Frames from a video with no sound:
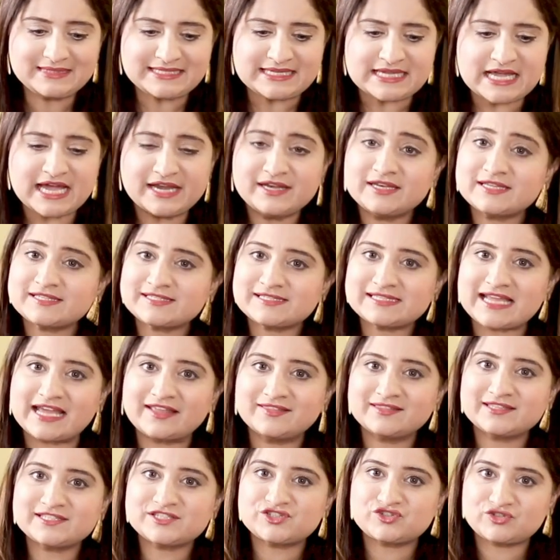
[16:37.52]

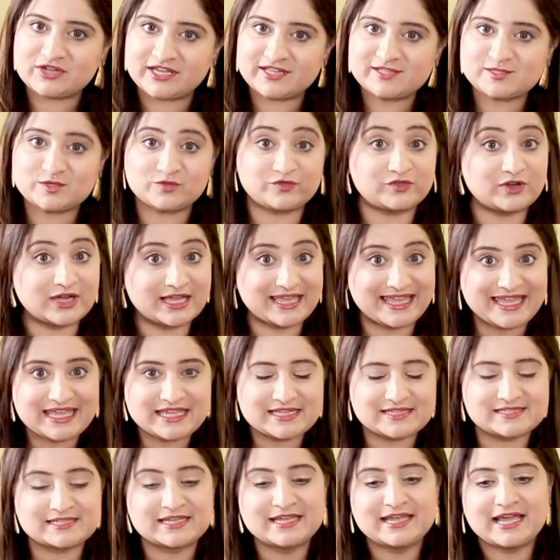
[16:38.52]
understand the strengths of our
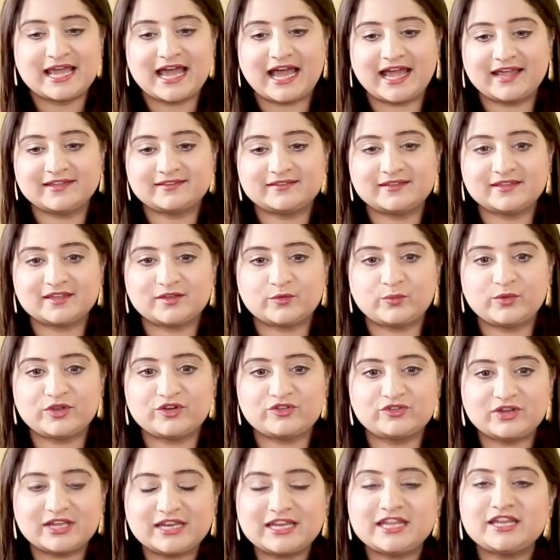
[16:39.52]
kids, I think we
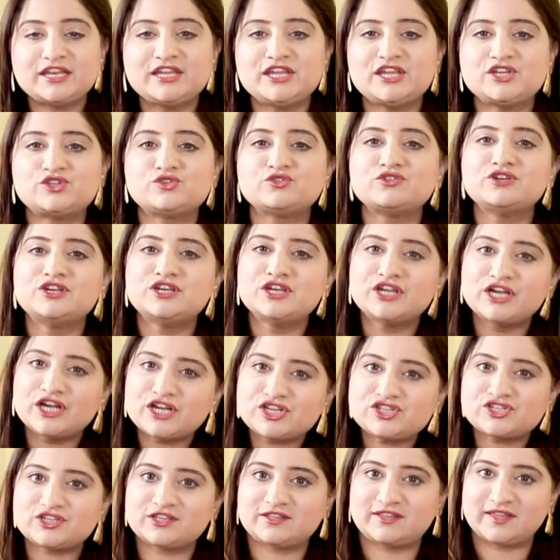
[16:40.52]
really need to
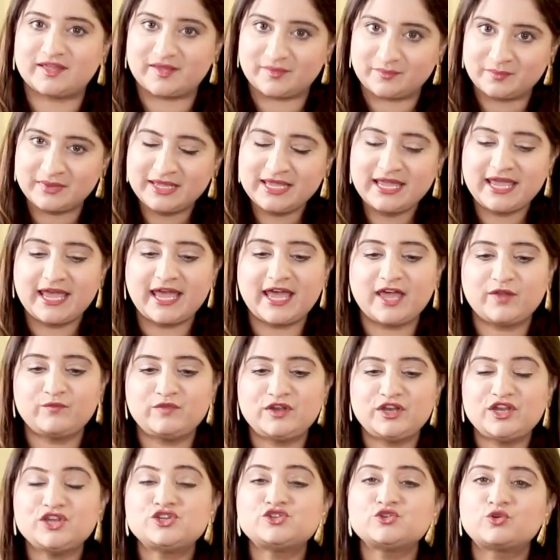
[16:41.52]
nurture them and
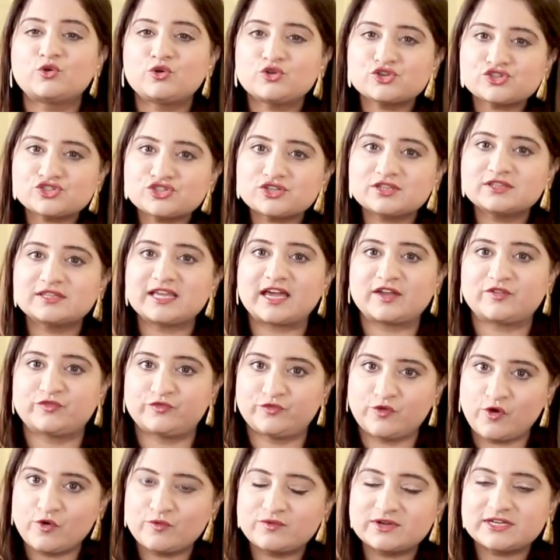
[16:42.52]
we need to cushion that
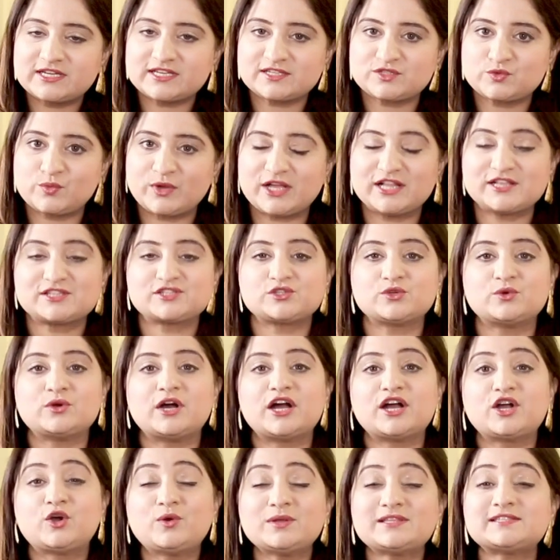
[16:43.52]
forward as well. So
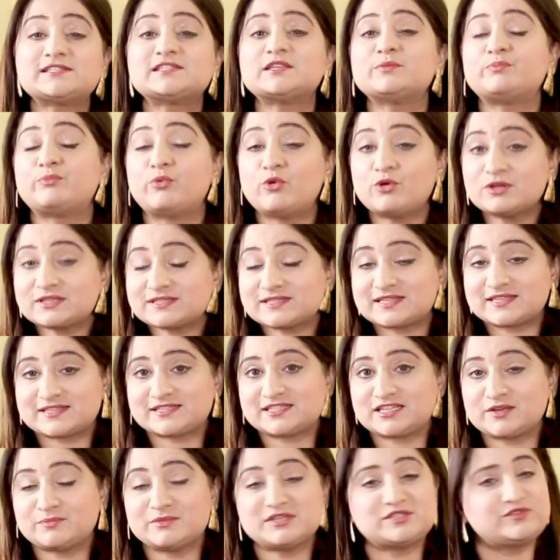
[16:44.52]
a good support
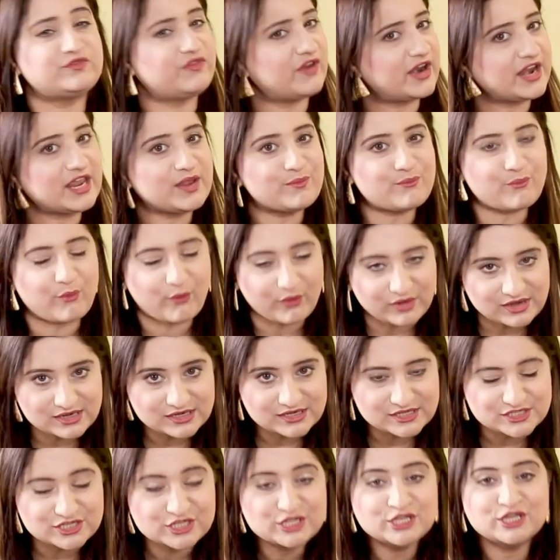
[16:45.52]
system is very
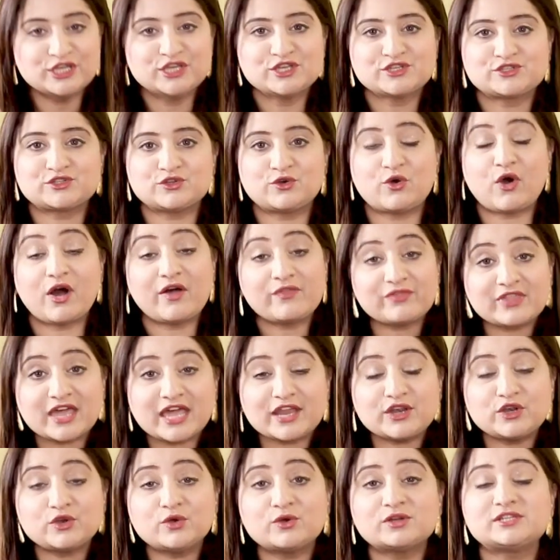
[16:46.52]
important. So on
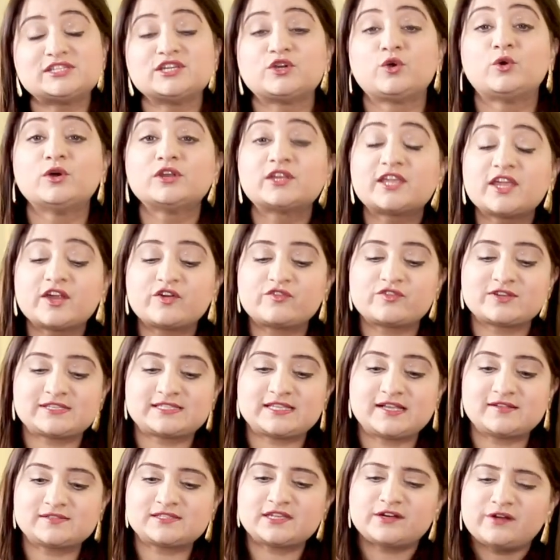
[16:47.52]
that note, take good care of
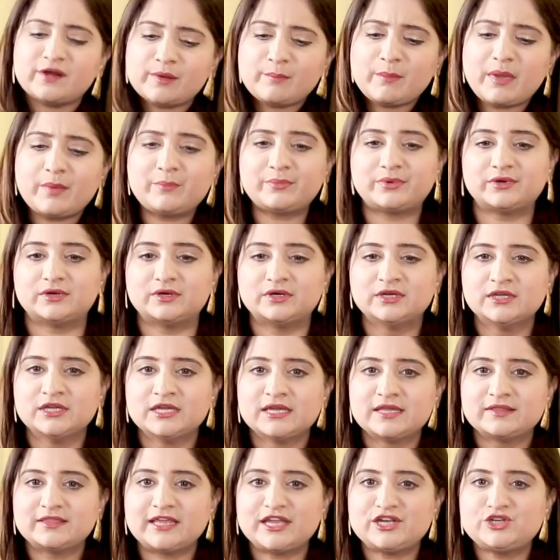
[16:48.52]
yourselves and remember
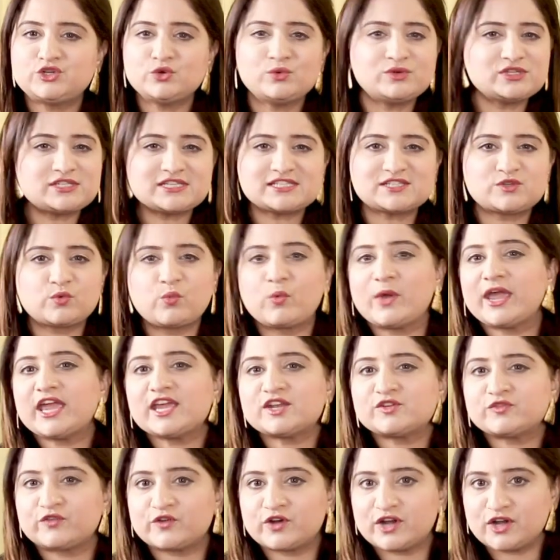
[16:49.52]
that don't just
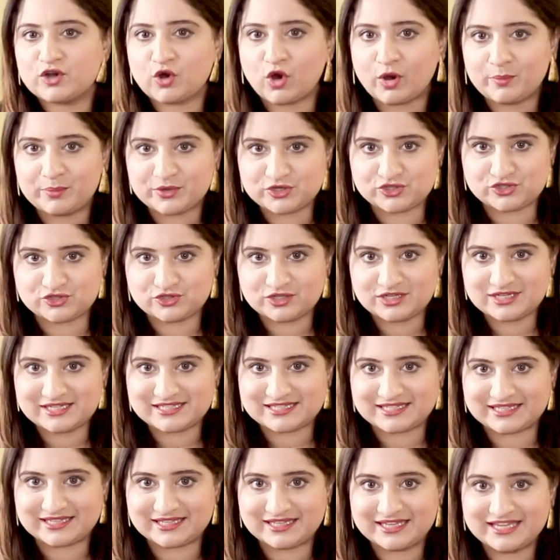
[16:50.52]
wait for an
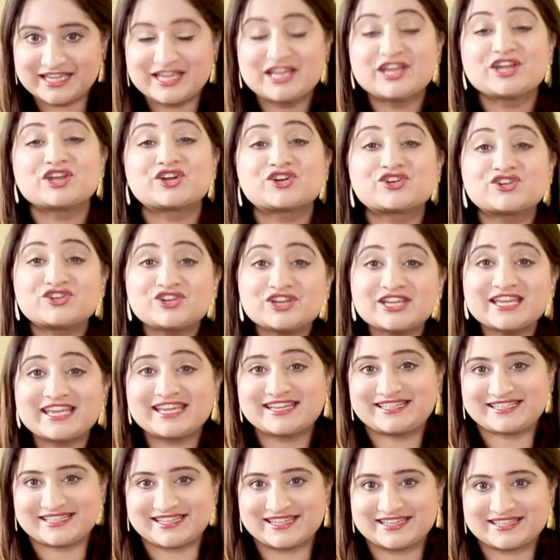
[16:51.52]
opportunity,
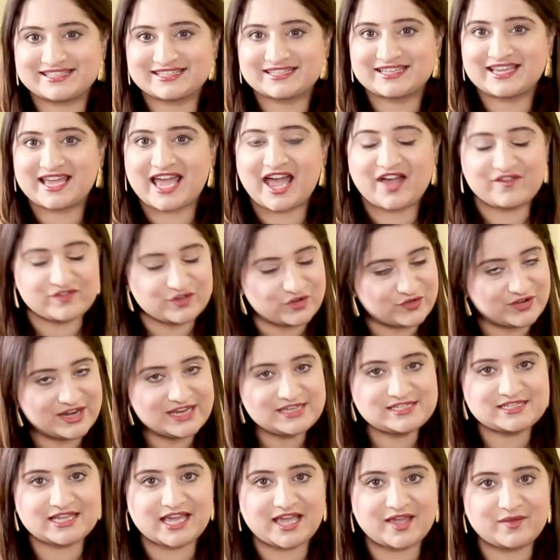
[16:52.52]
create it. Have a
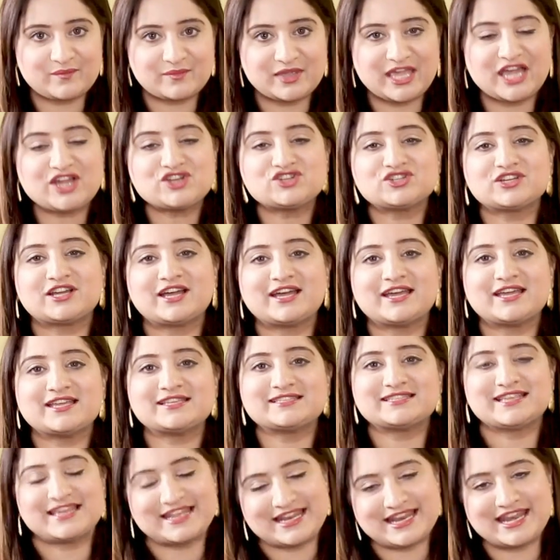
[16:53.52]
great time. Catch you
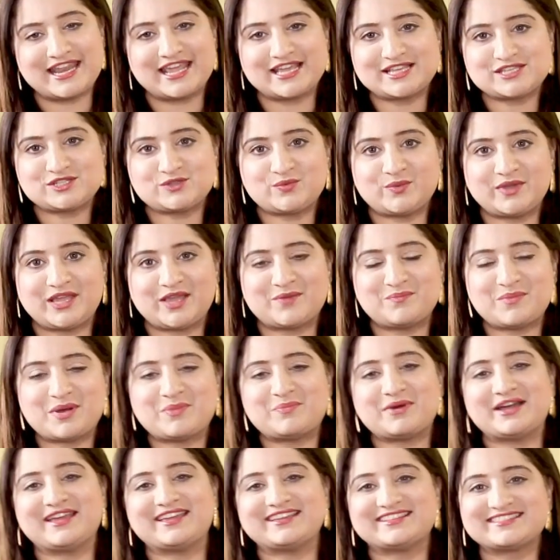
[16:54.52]
guys next week.
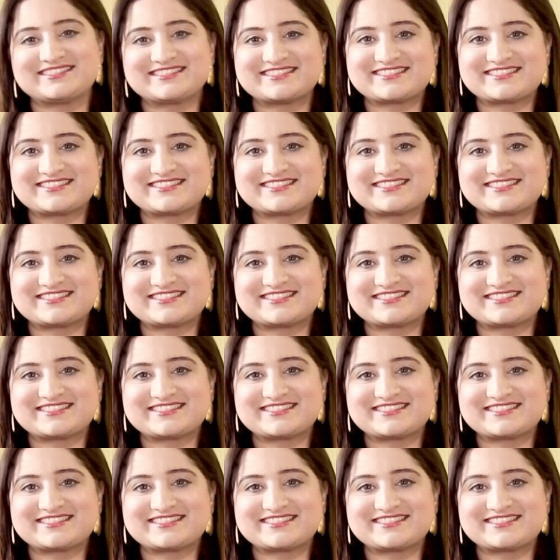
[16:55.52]
Bye-bye.